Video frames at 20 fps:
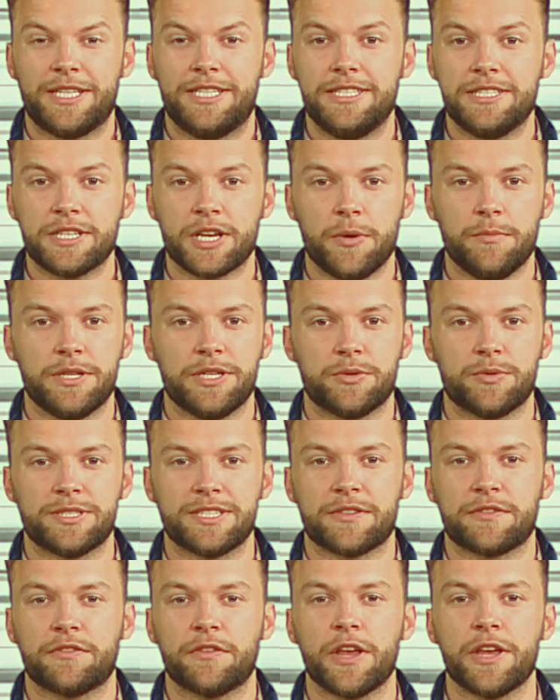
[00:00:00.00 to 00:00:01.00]
is Thomas was a
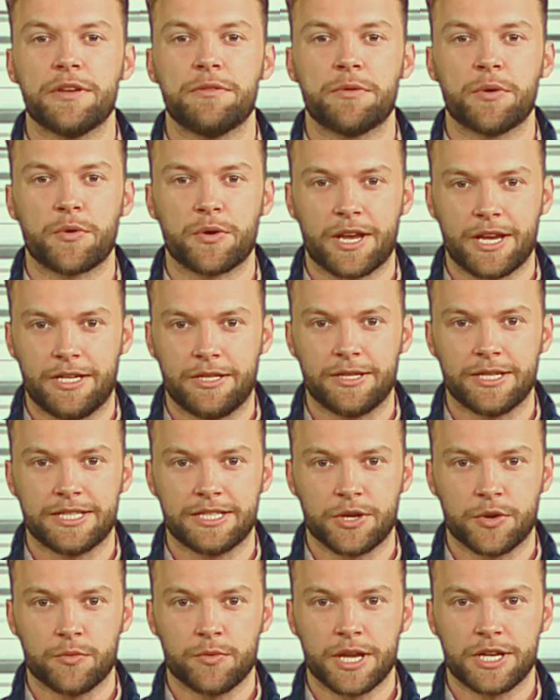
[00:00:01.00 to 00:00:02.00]
fine boy
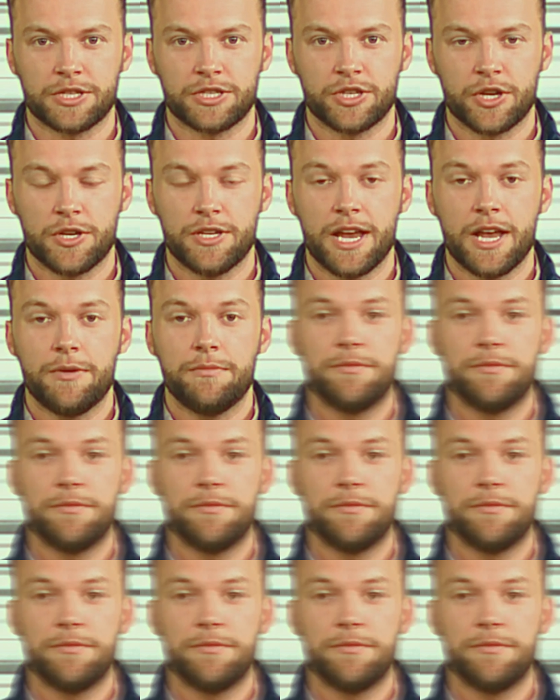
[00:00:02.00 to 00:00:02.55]
until Reed showed up.